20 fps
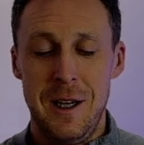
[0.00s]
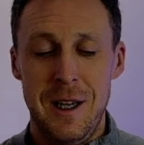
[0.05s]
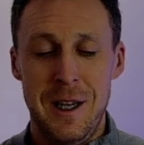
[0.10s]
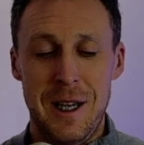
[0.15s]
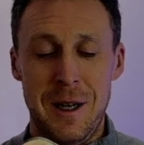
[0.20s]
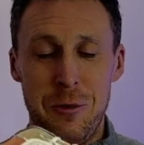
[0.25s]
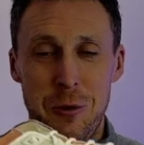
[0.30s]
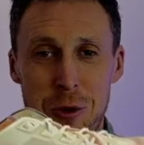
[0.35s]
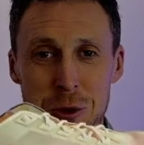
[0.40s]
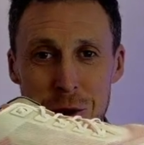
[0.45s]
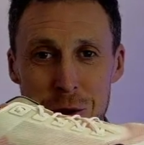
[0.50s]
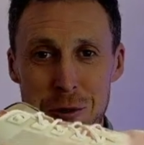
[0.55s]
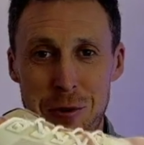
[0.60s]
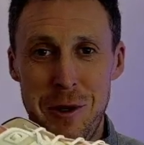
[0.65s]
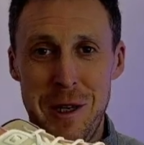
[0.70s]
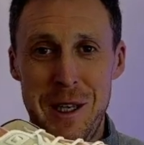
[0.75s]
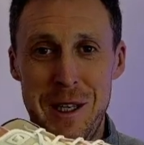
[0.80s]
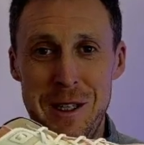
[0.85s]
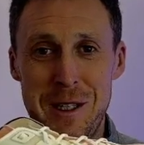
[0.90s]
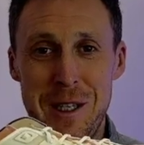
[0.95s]
And what's
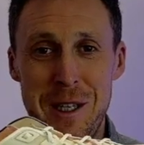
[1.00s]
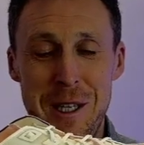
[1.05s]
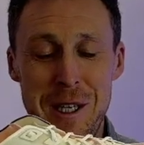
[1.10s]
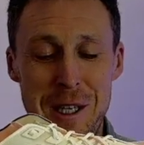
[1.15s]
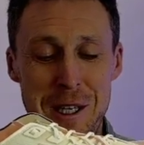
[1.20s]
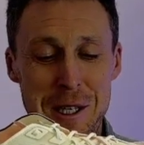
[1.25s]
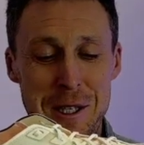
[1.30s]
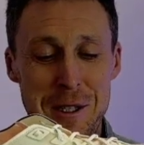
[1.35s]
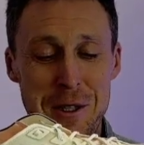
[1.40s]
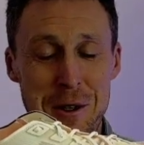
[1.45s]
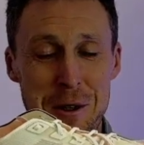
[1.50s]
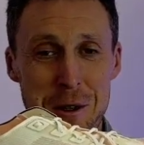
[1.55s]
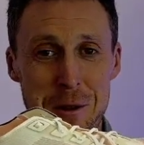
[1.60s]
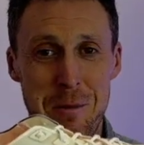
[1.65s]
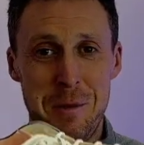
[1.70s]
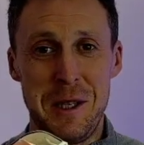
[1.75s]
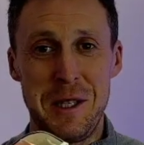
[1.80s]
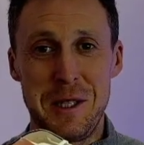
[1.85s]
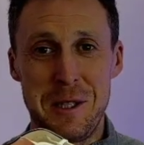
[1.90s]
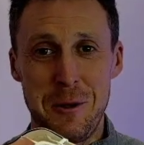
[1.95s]
great is the
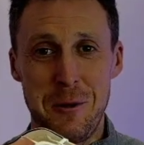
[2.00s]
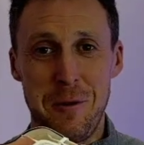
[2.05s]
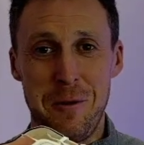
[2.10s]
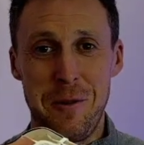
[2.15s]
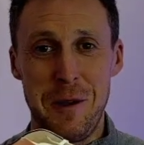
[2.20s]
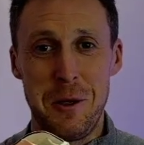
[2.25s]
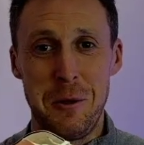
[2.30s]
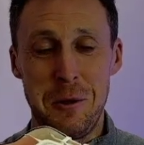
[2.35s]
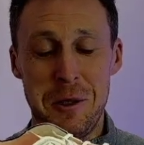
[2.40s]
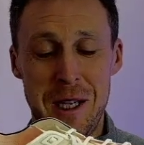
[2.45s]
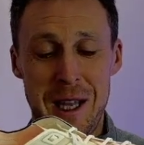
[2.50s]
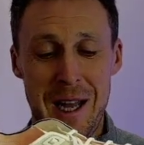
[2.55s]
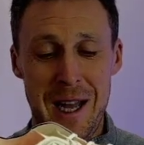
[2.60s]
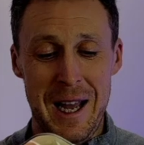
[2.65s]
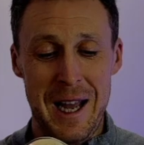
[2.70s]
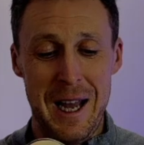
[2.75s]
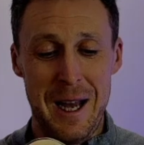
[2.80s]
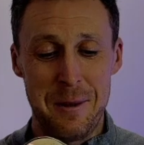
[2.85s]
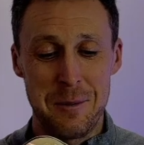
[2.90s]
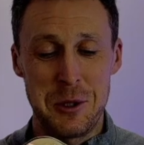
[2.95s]
midsole feels
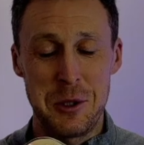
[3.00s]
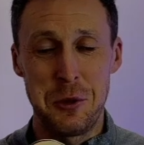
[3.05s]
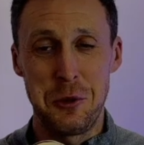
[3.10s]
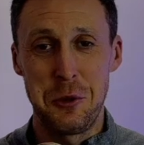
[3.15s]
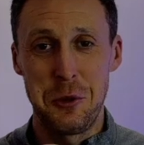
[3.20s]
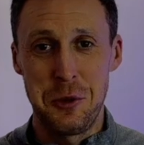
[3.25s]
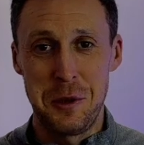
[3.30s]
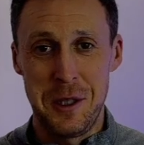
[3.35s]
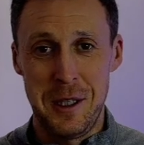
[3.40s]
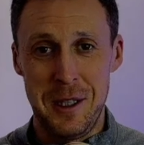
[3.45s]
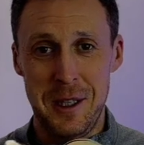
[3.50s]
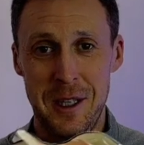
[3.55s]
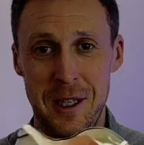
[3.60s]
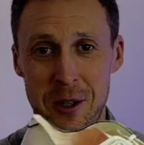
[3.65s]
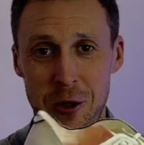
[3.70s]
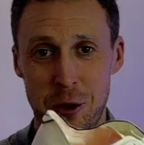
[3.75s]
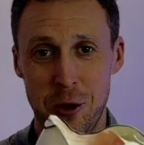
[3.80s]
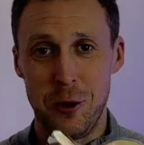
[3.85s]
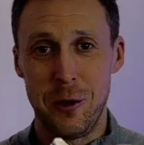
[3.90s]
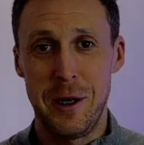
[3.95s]
absolutely
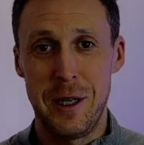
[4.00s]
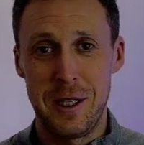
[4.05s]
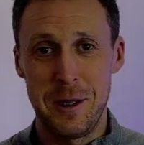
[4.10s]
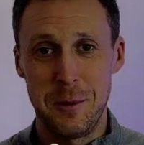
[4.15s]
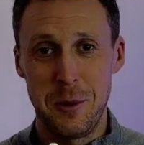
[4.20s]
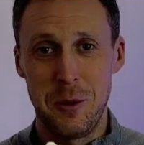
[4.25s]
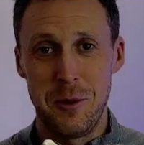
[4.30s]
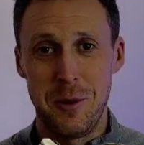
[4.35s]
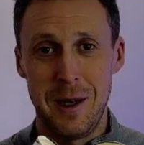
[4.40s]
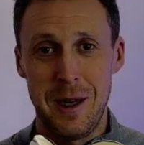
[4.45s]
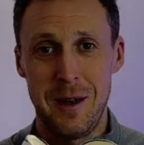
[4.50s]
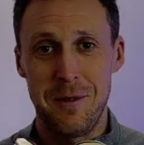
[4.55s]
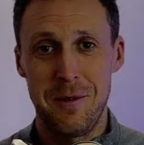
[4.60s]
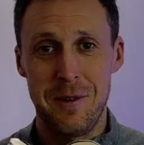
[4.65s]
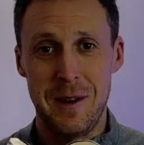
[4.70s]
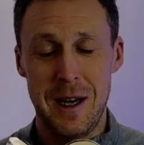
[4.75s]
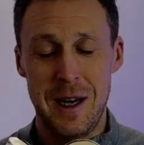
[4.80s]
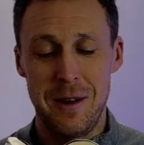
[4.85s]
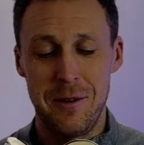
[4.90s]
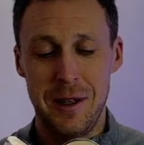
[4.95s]
incredible at
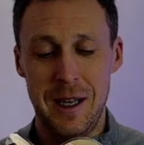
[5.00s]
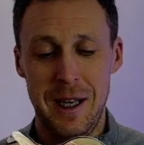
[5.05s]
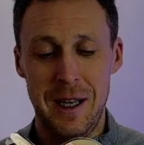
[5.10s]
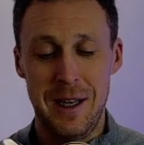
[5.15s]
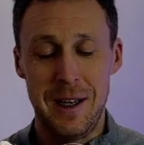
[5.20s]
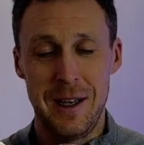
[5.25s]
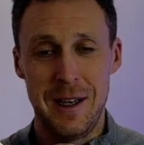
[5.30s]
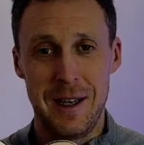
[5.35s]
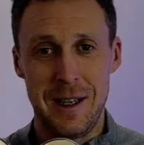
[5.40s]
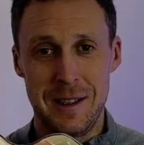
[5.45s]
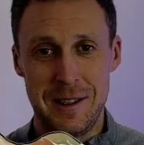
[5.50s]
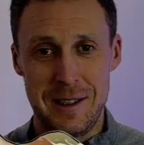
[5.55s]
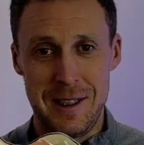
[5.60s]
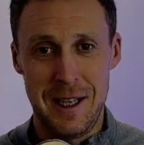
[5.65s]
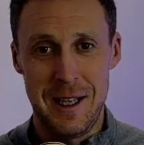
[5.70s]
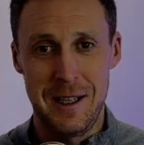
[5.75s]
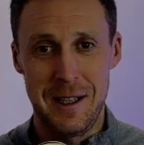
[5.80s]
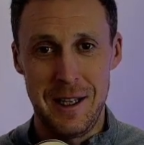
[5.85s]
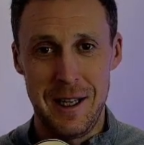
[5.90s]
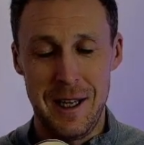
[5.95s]
5k and
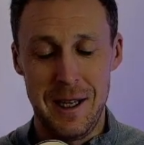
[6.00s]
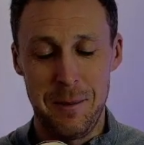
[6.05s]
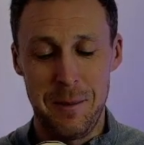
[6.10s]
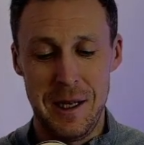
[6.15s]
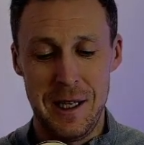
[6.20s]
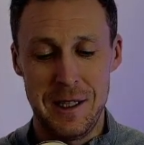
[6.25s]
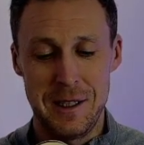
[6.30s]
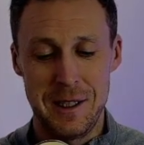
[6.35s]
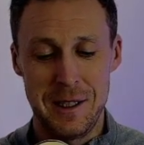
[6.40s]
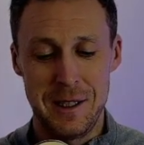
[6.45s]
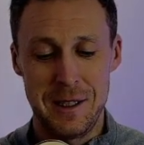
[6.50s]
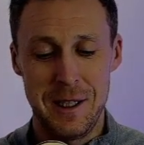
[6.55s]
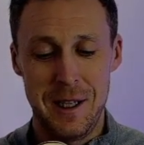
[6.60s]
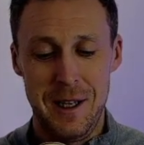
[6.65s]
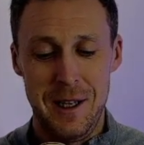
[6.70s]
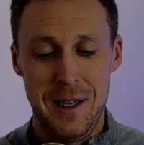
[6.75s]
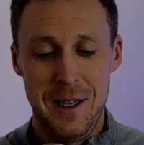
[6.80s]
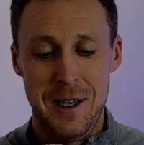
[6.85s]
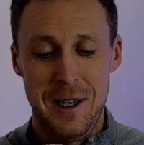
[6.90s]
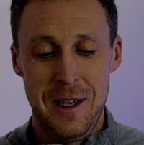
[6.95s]
10k paces.
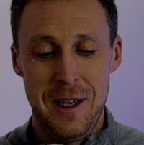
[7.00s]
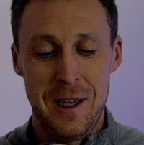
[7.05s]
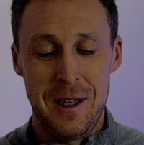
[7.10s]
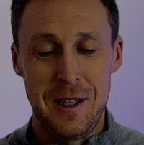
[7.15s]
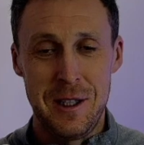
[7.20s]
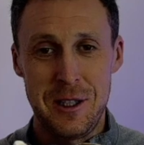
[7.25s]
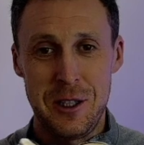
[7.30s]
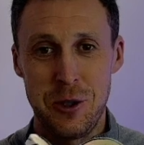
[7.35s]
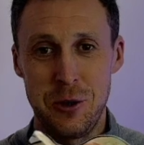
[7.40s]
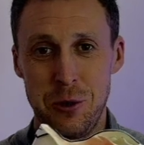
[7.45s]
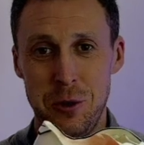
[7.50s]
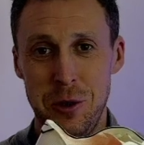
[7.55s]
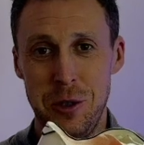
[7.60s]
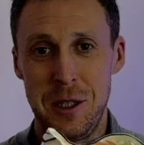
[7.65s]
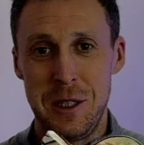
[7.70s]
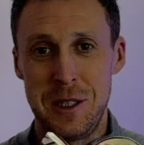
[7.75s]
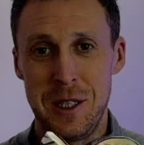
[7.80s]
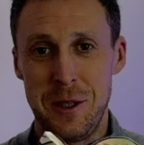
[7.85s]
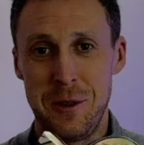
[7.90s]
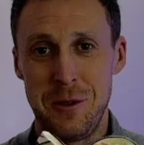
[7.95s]
And this is
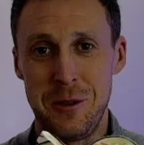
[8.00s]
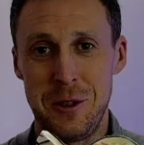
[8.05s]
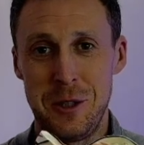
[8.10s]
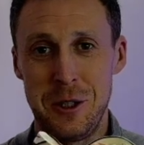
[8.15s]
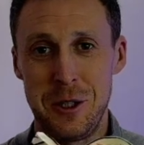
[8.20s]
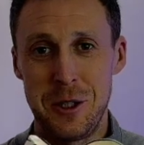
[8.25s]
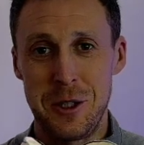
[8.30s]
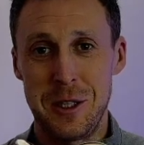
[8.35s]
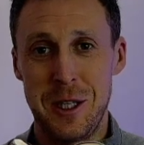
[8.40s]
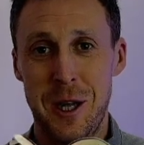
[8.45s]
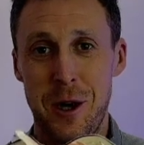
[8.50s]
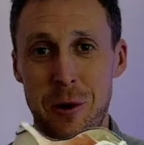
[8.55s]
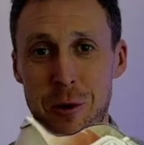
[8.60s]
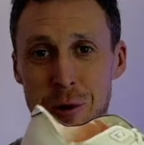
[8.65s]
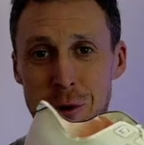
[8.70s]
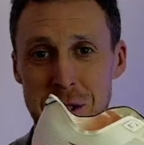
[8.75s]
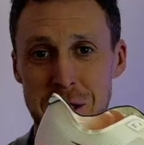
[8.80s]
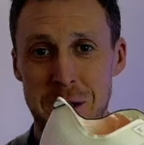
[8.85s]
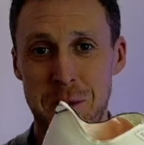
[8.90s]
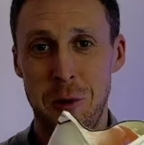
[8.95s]
really down to just how
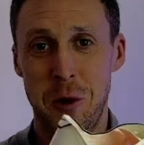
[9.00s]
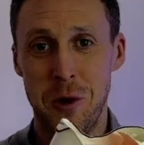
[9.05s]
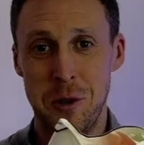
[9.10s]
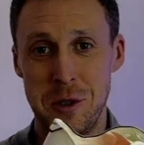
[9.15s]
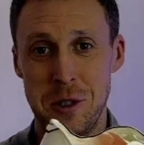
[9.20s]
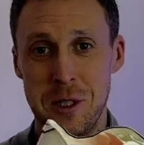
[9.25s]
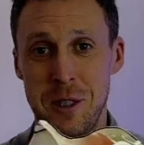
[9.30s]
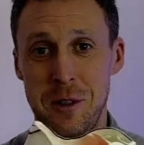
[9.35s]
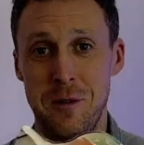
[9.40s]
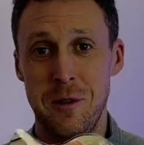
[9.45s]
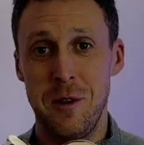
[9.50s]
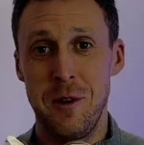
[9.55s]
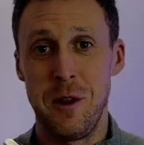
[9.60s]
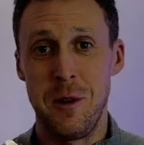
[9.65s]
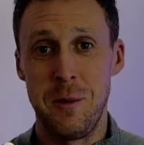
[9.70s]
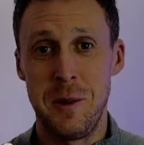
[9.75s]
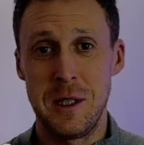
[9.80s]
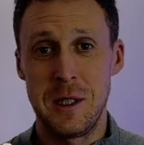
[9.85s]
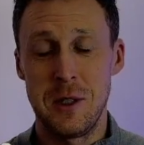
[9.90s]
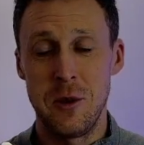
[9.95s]
responsive the
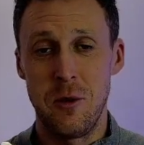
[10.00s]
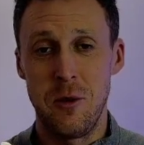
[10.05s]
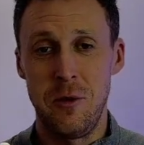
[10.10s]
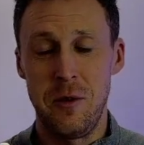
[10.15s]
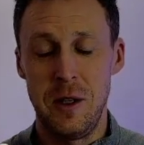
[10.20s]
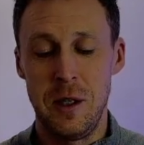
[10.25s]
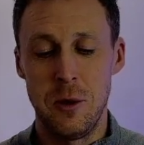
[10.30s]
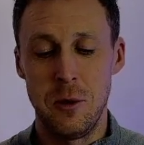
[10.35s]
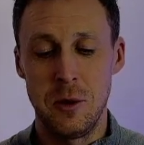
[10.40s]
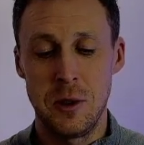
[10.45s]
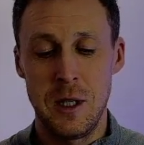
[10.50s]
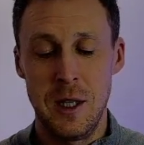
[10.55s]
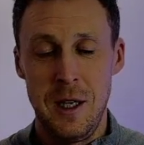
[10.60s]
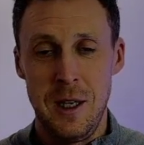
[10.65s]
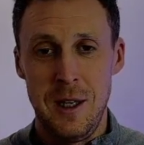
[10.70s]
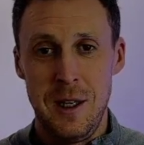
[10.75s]
midsole feels.